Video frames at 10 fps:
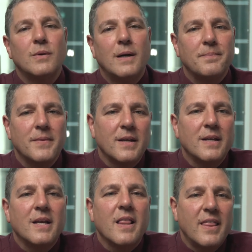Well,
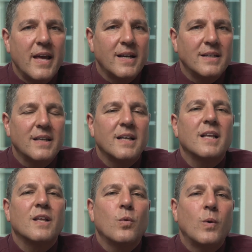then
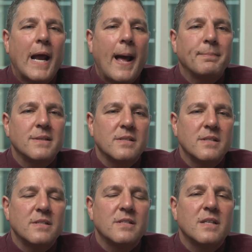what happens
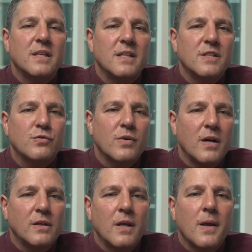is in
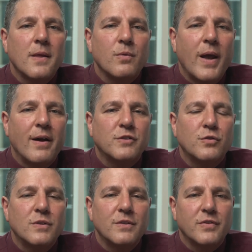Israel, we have
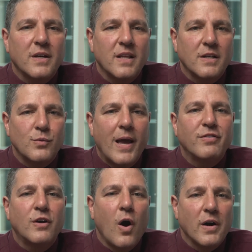two different things. We
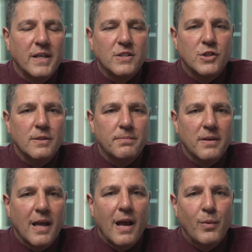have guardianship
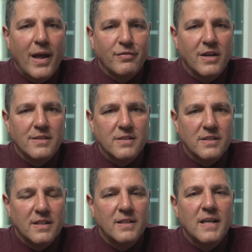and we have
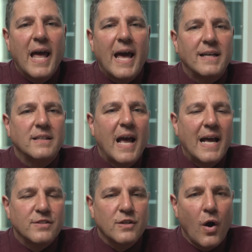custody. And
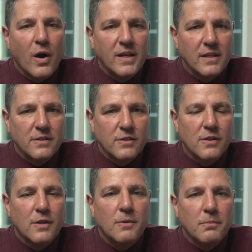as guardians
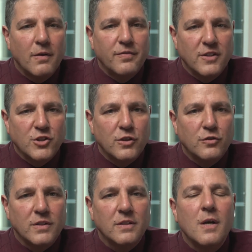of the
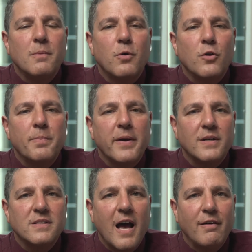children, both
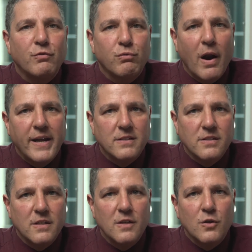parents have
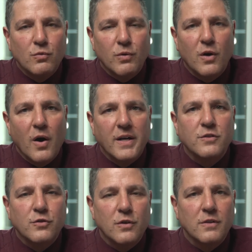rights regarding
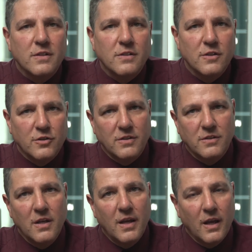certain
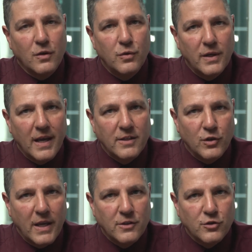decisions, including
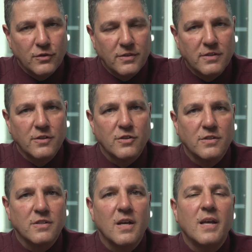educational
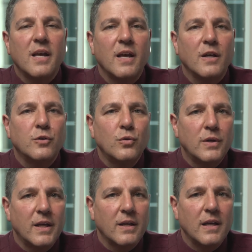decisions,
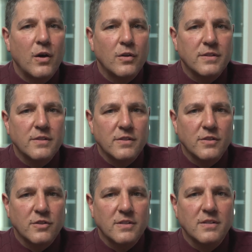including health
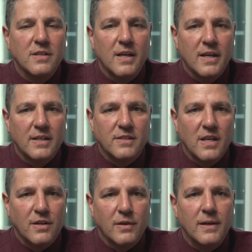decisions,
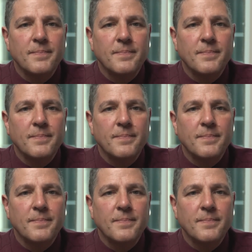etc.